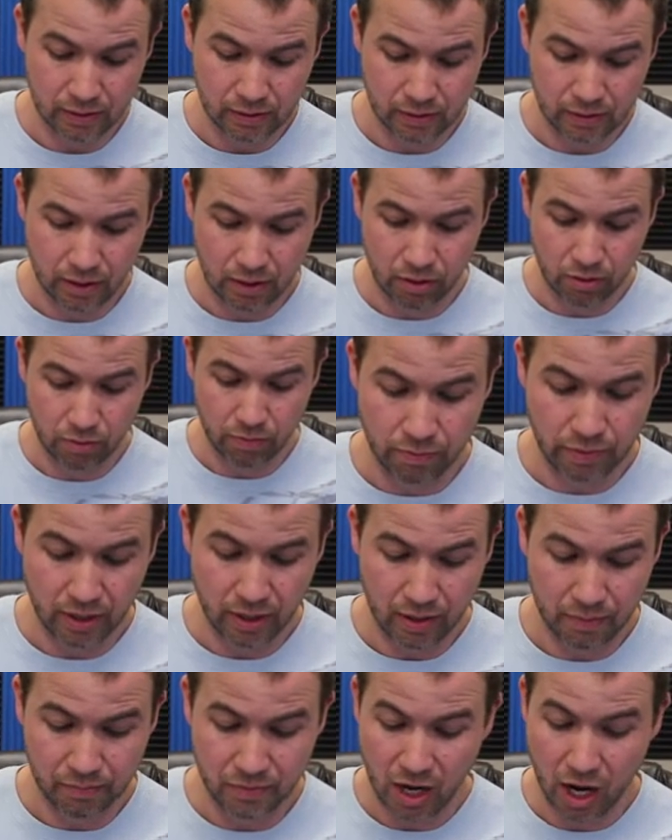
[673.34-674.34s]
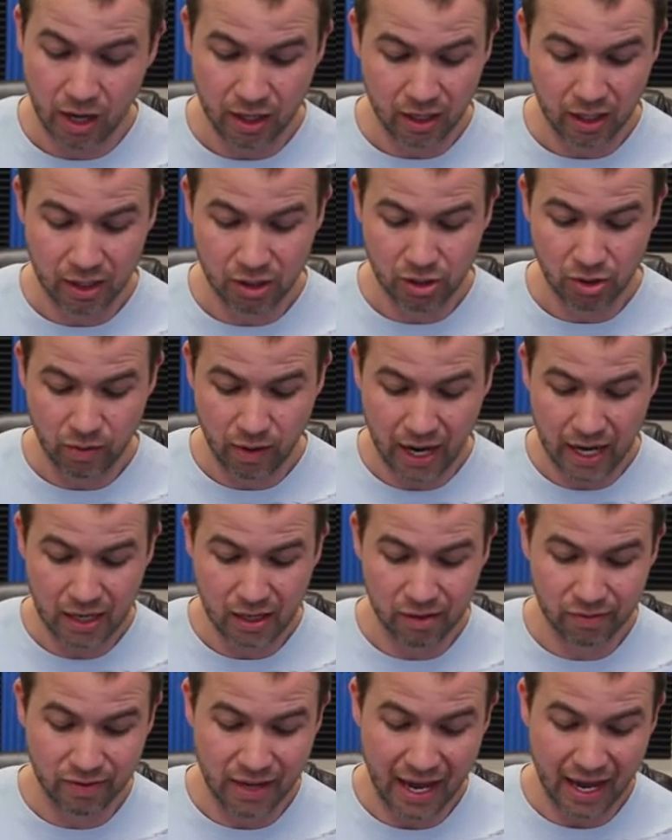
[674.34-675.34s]
Nope, I'm not going to do
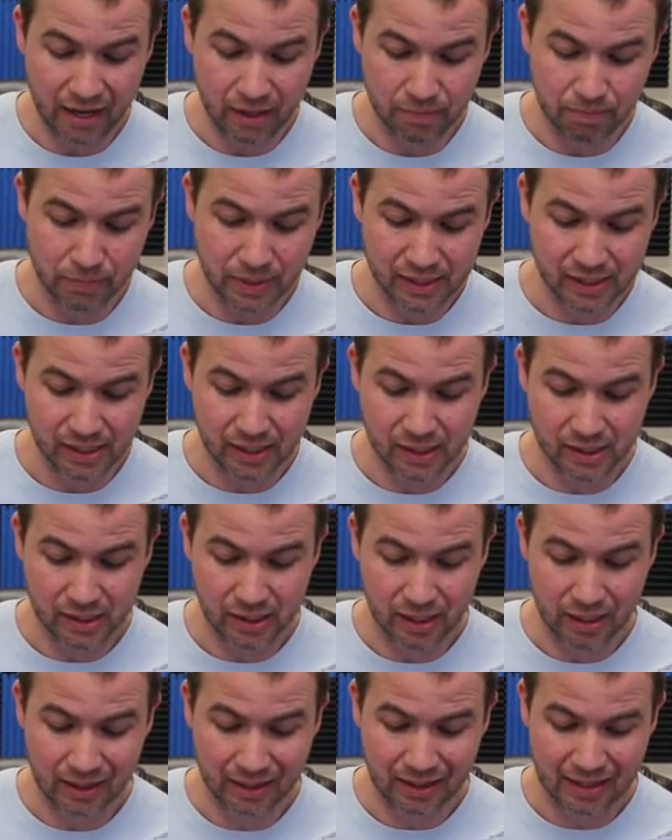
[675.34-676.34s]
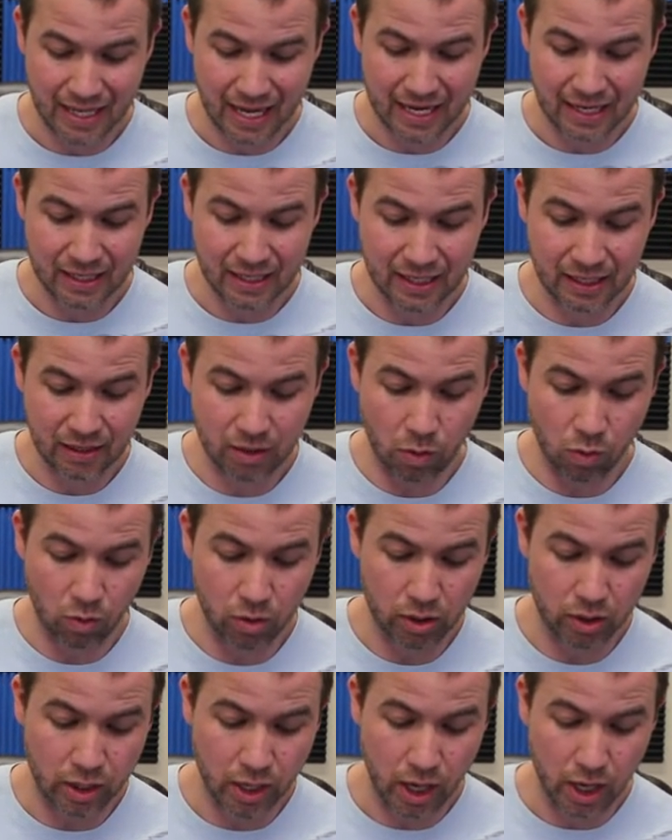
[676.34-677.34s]
any of that business, lightning
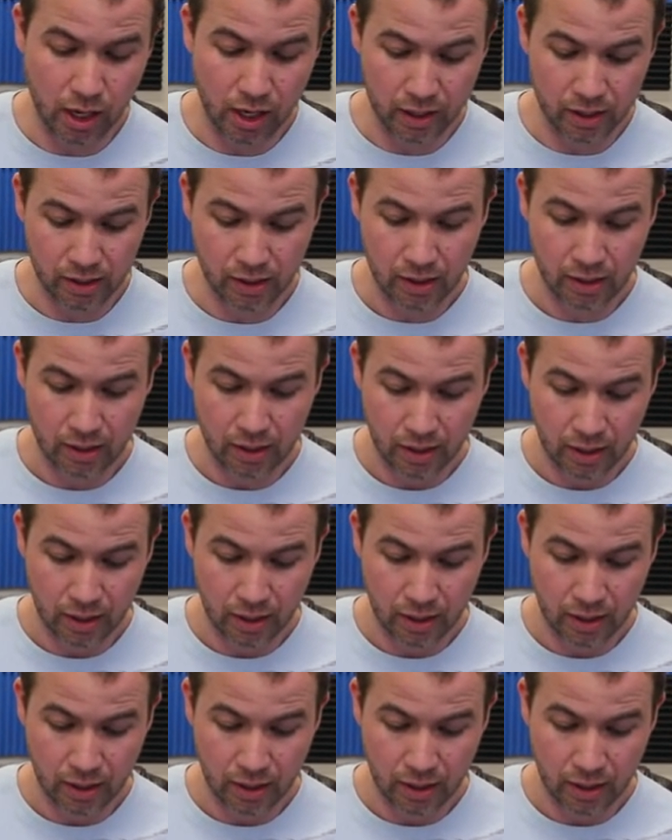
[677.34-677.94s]
or not.